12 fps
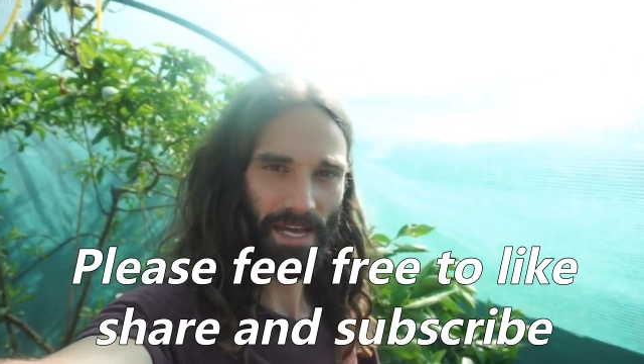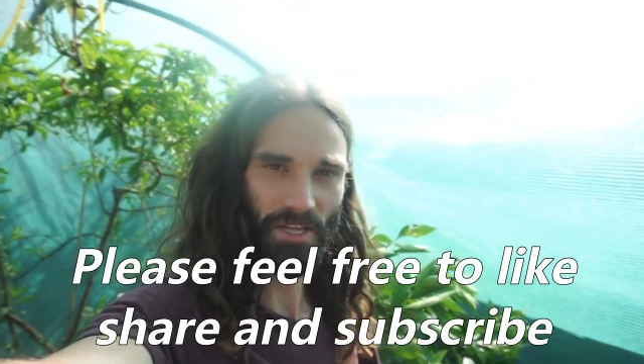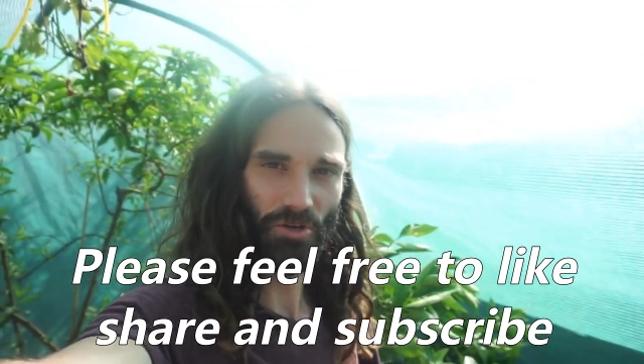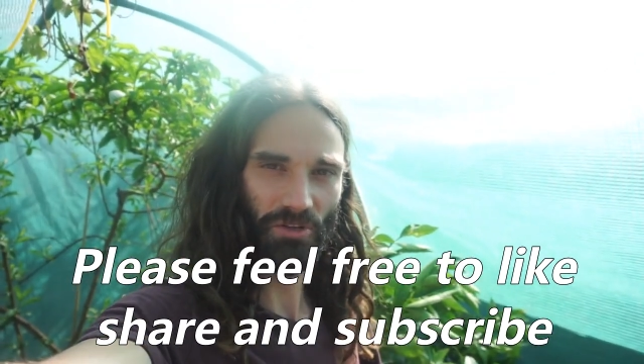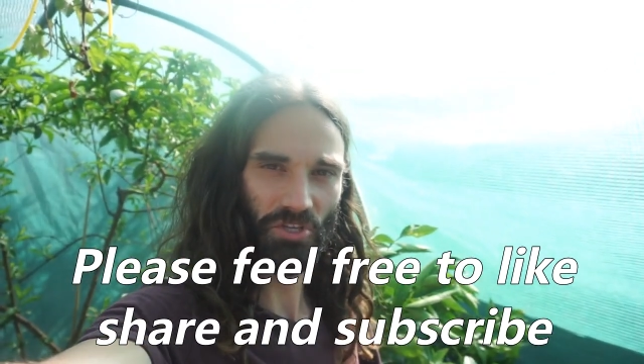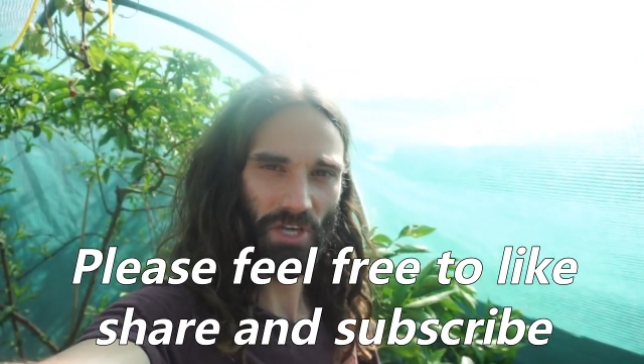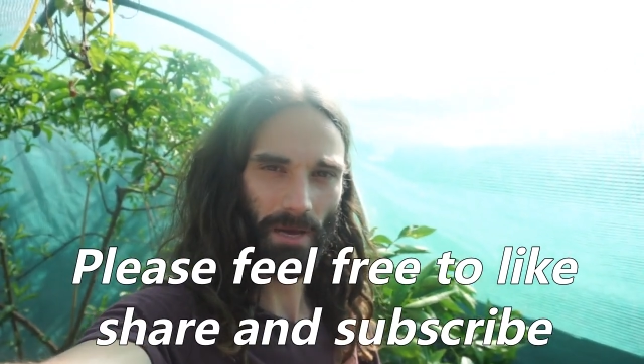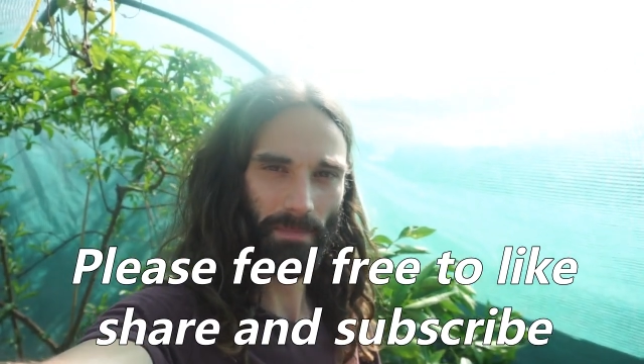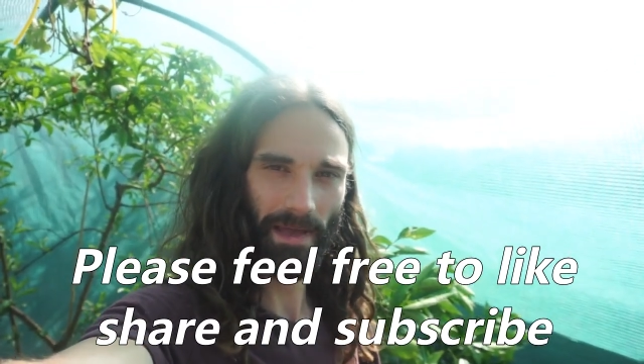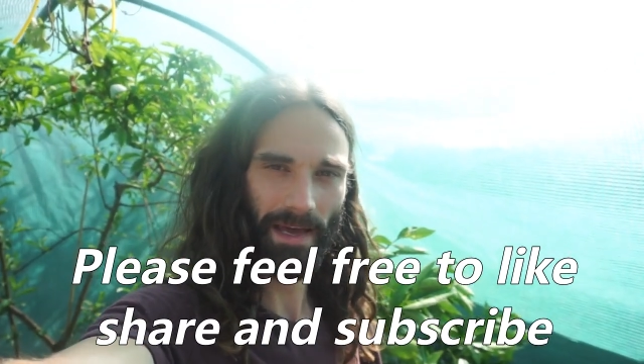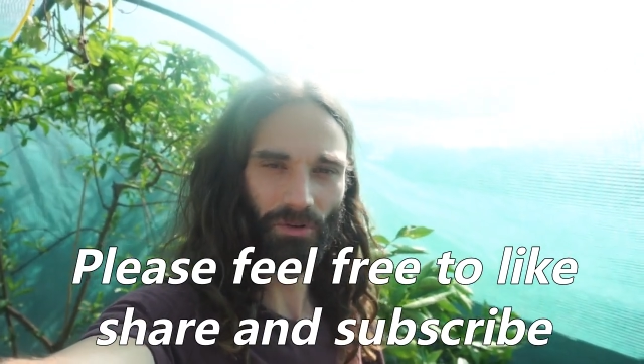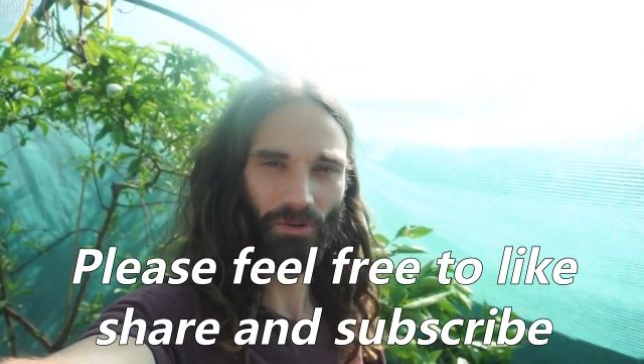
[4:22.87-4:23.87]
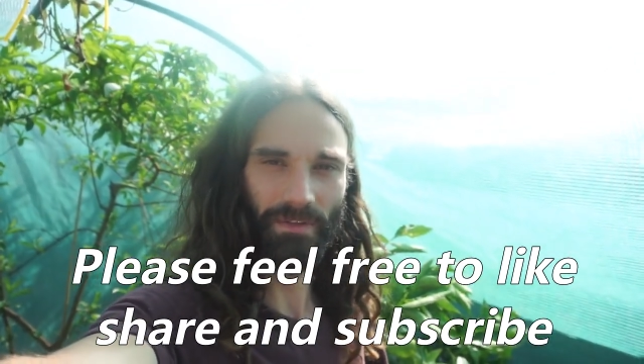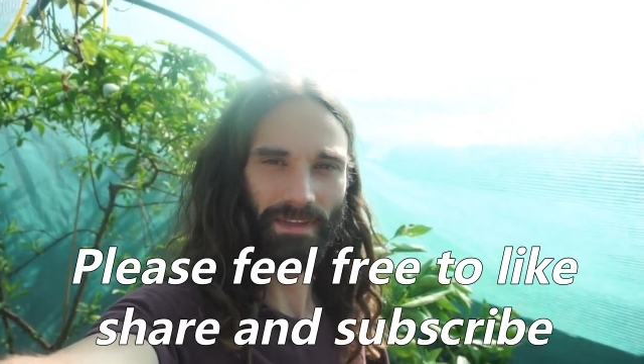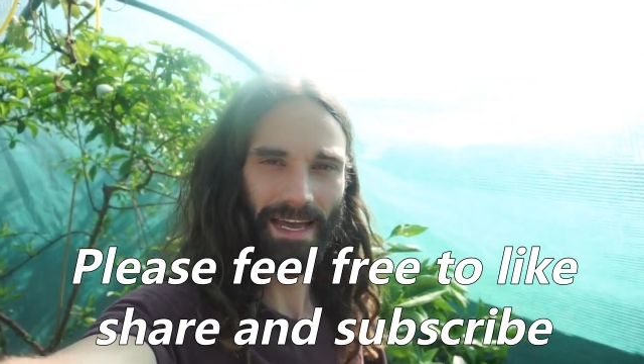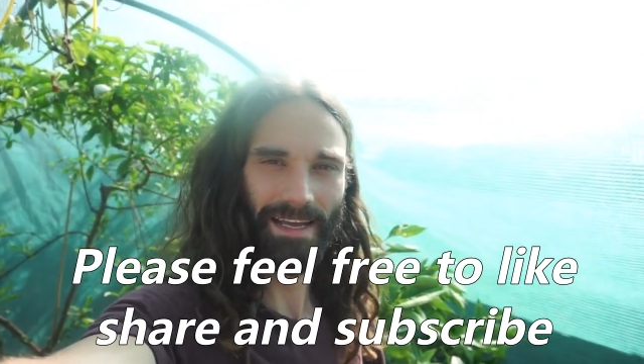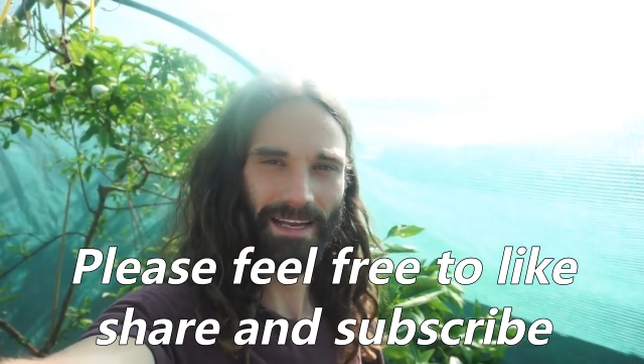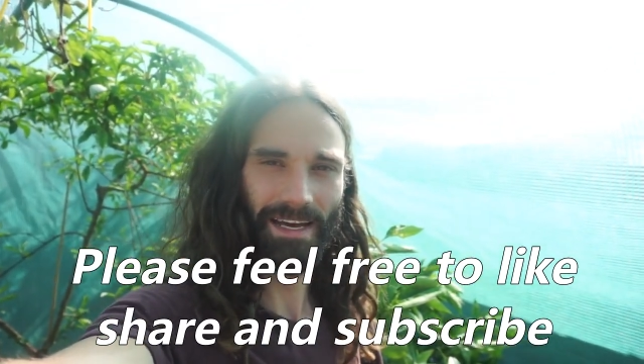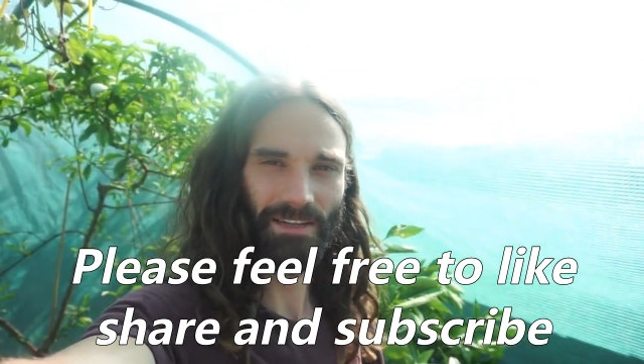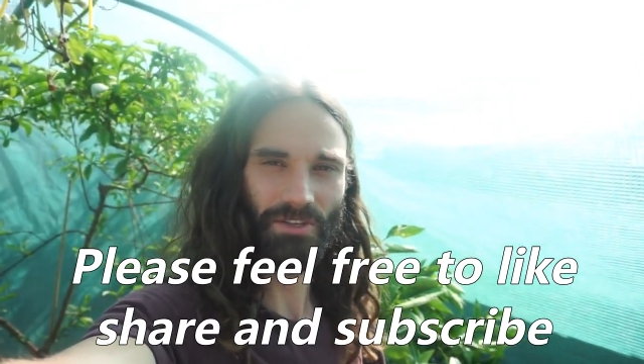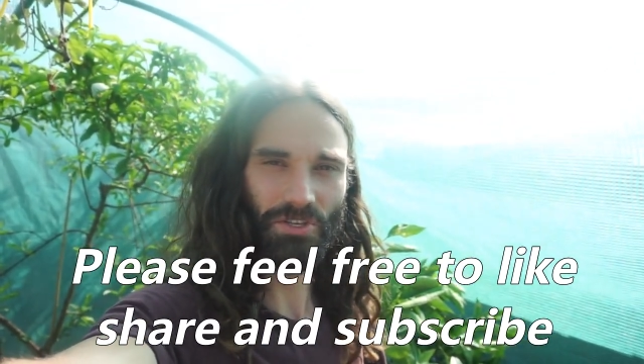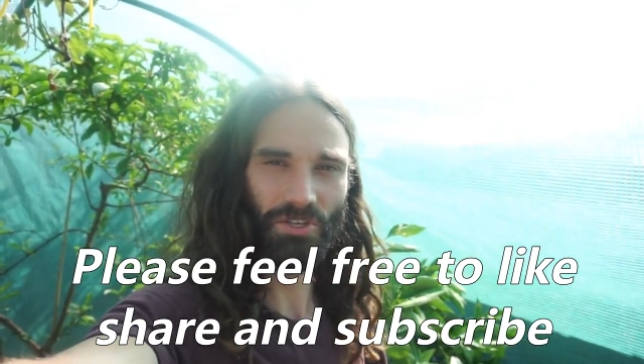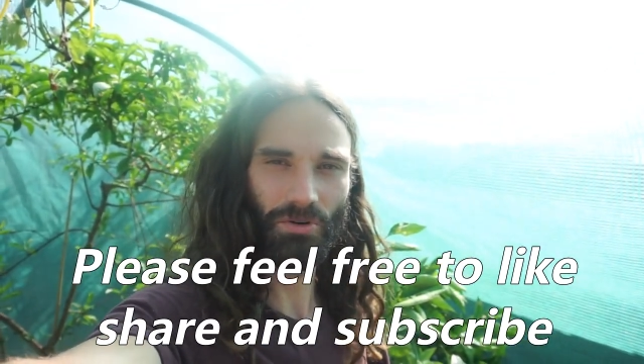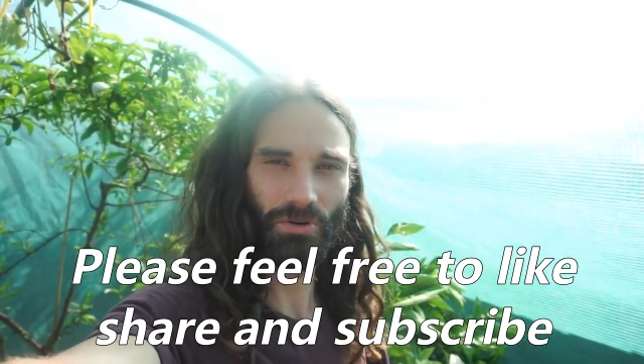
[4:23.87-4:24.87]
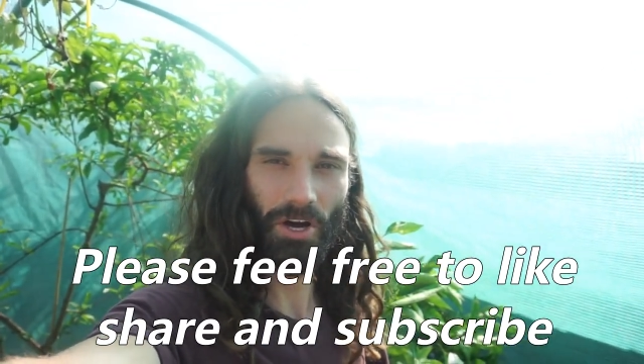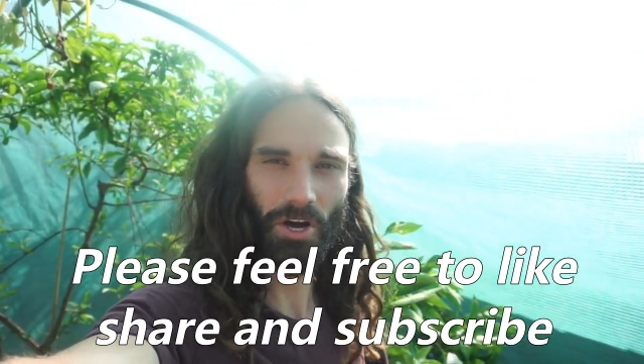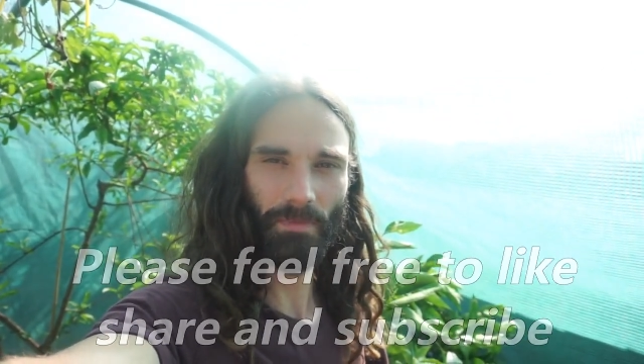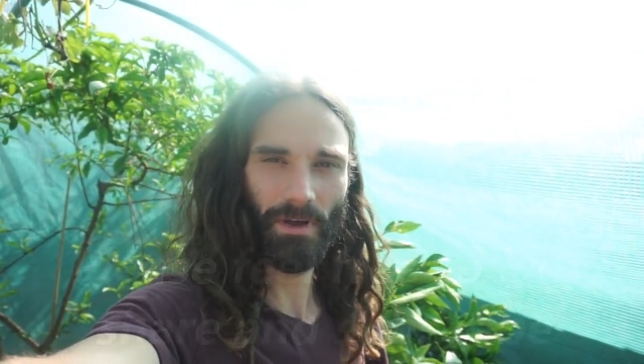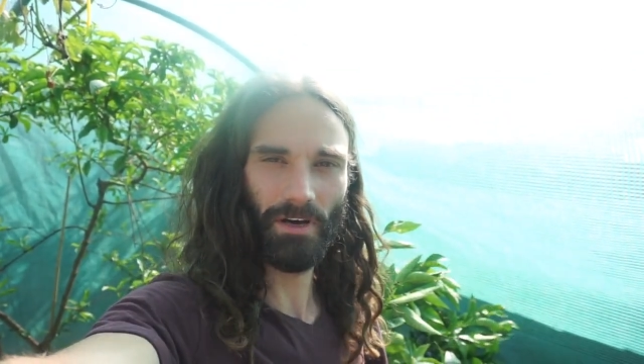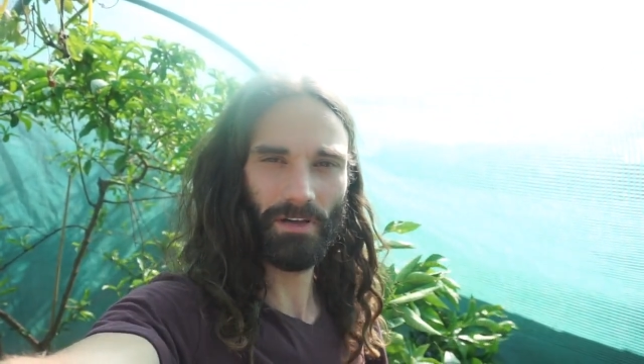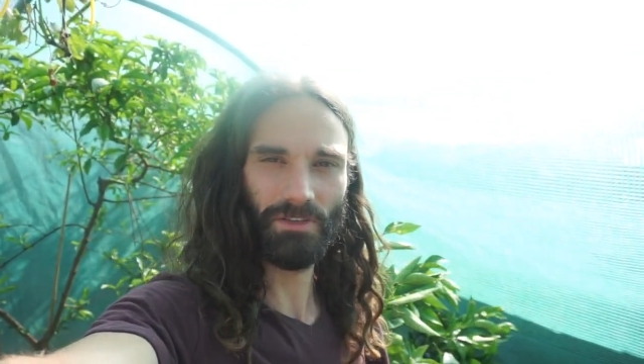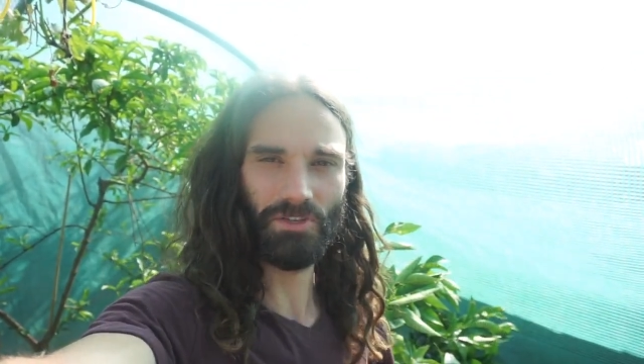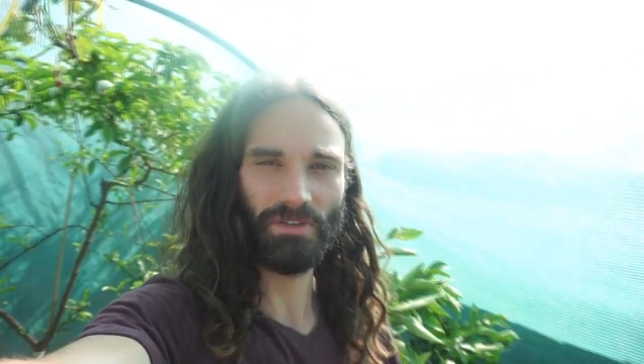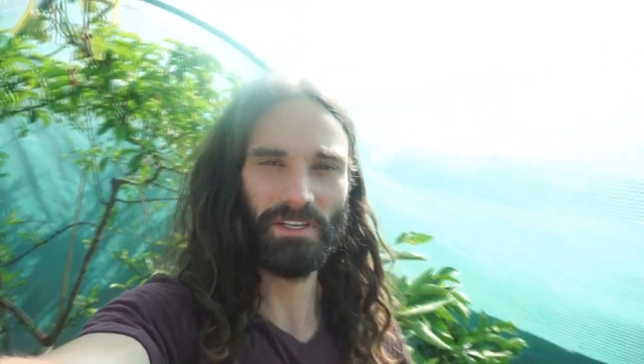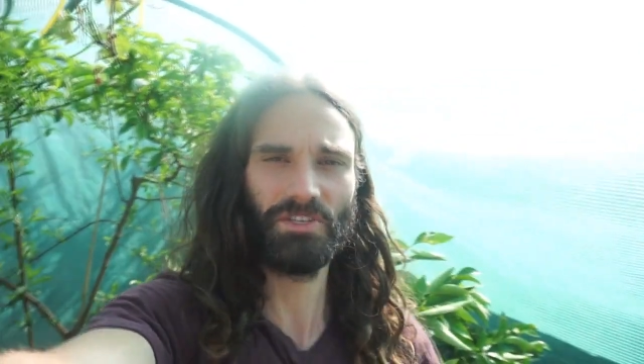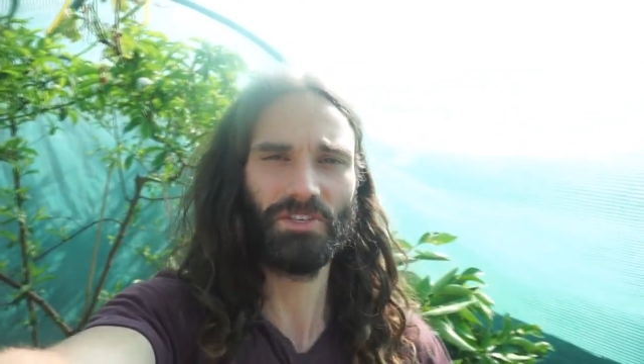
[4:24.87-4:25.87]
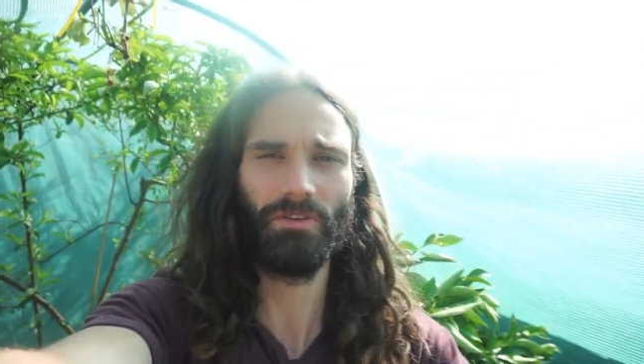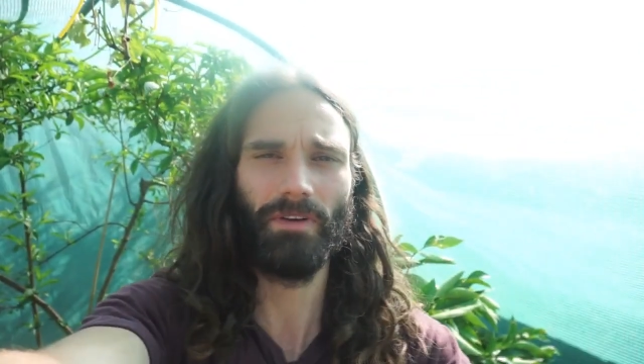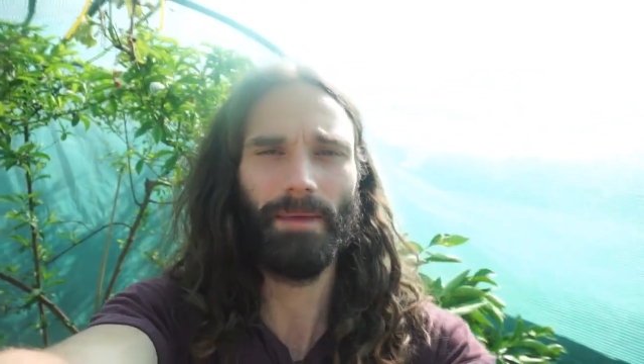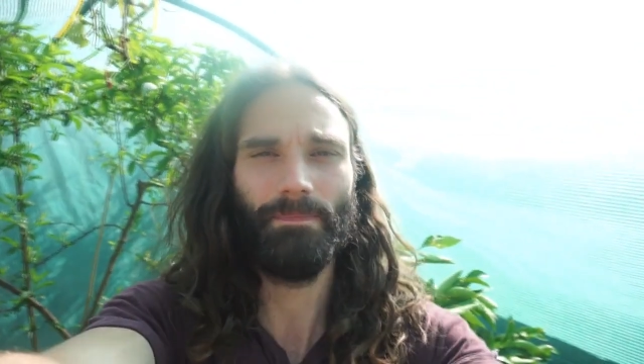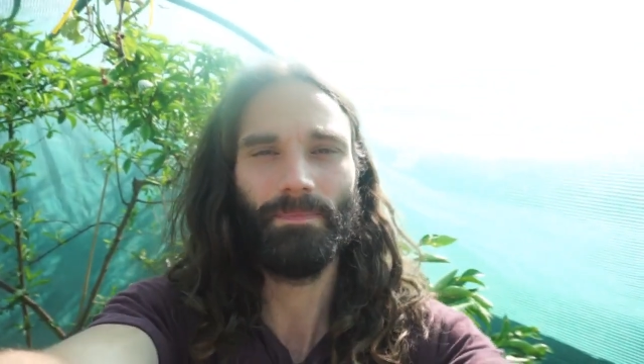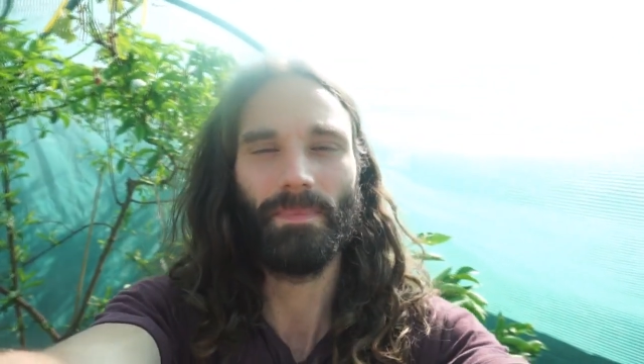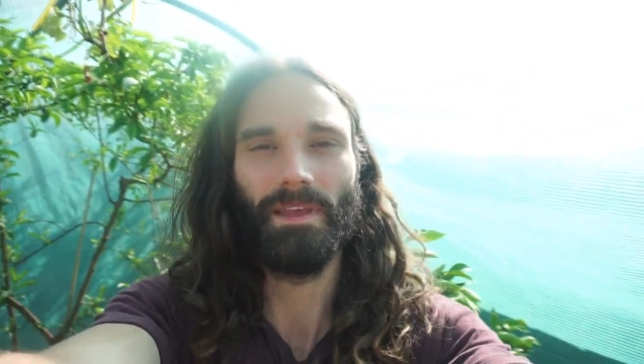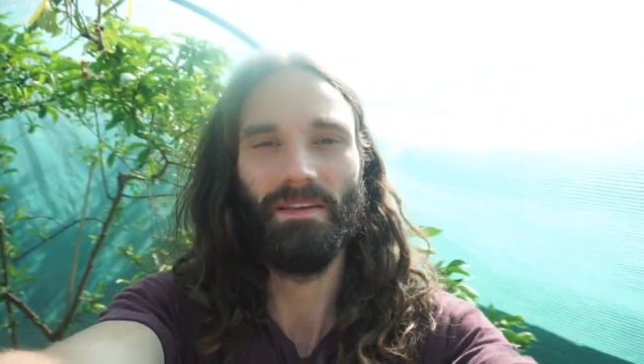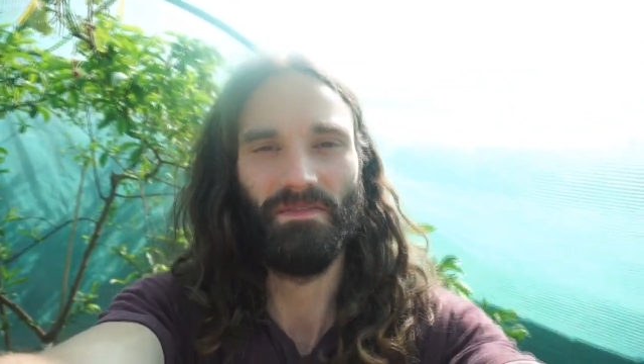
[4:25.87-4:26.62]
And you can check me out on Dan_HomeGardens on Instagram